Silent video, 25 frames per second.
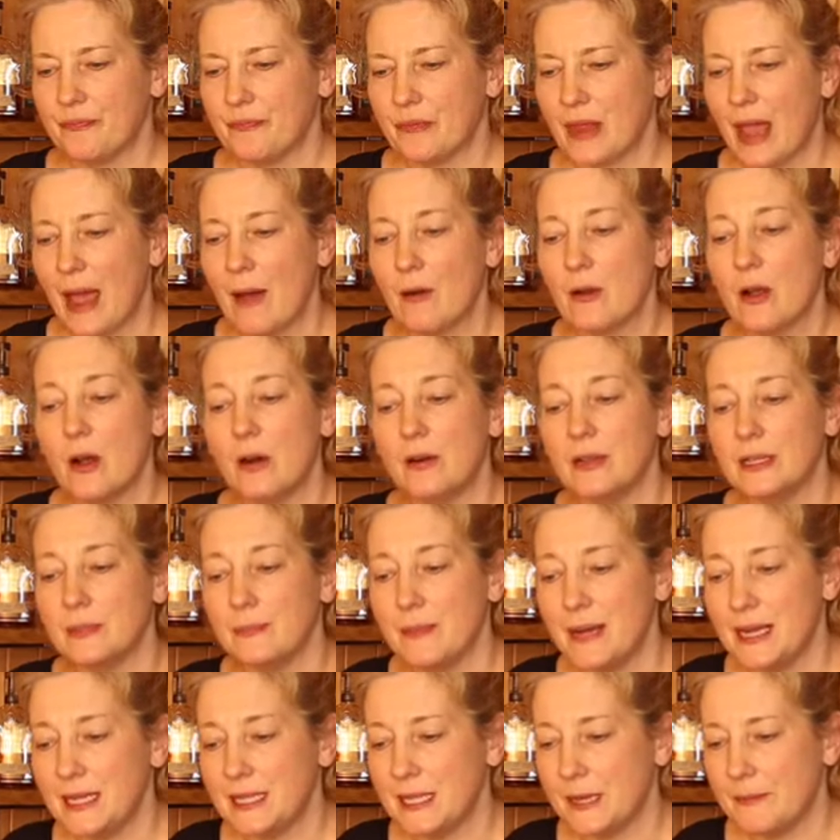Alcohol is
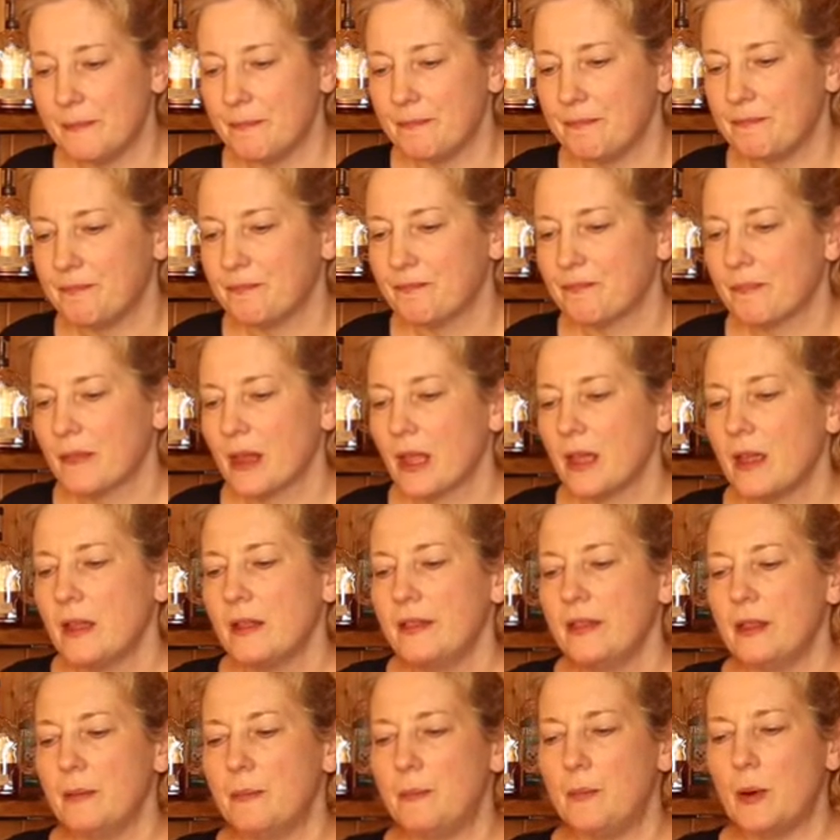medium.
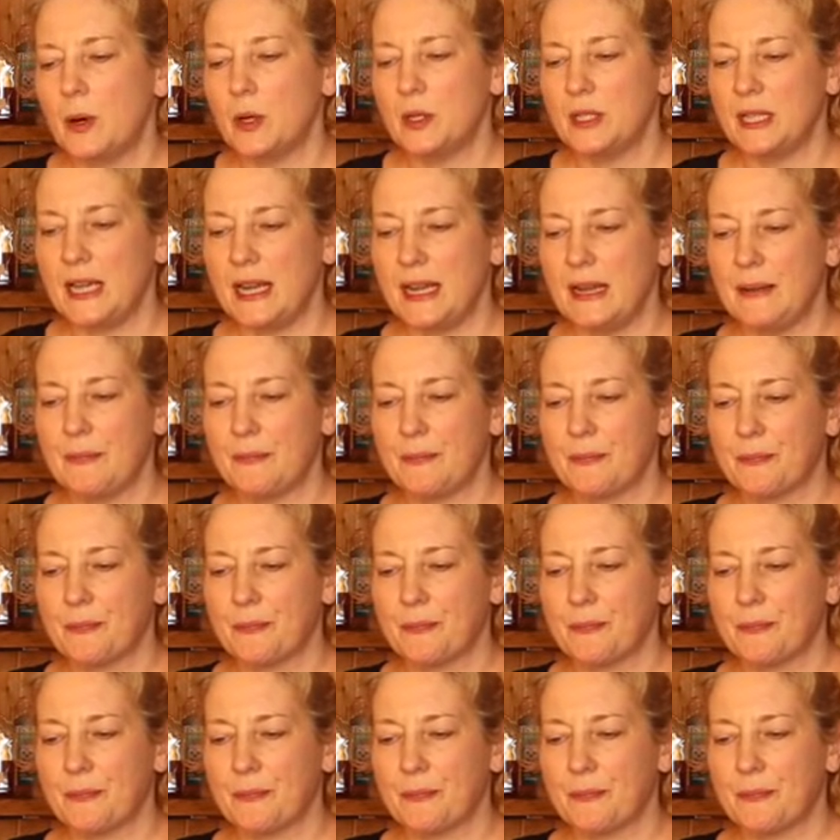The body,